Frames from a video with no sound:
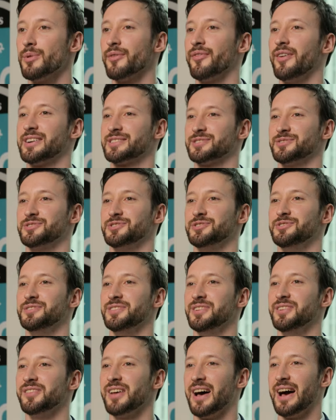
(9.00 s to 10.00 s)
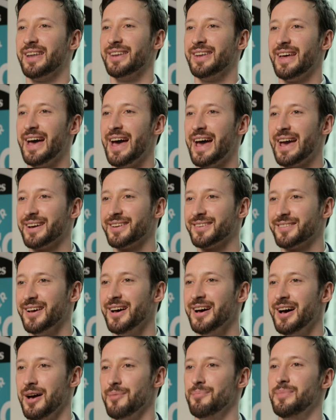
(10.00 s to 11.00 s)
professional tutors and
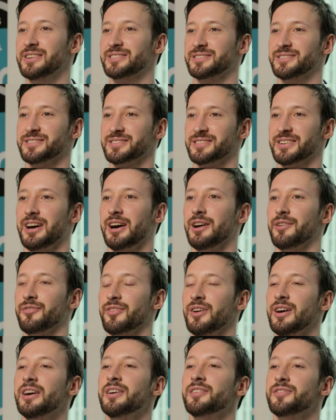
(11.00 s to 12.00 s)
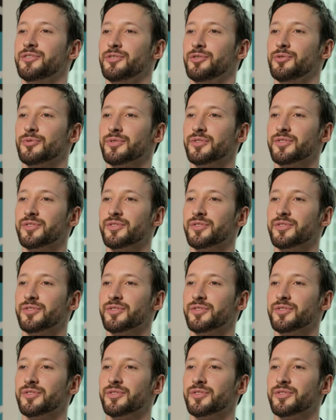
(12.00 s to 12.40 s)
ex-admission staff to